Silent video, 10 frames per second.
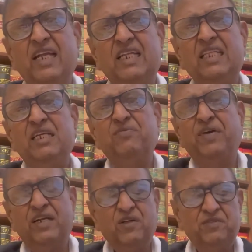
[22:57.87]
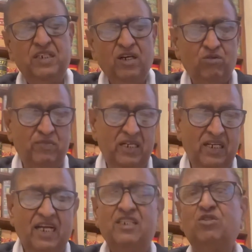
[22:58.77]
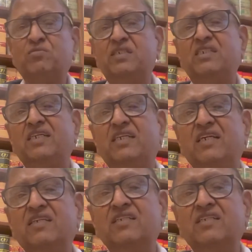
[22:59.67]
the effect of the document has to be stated.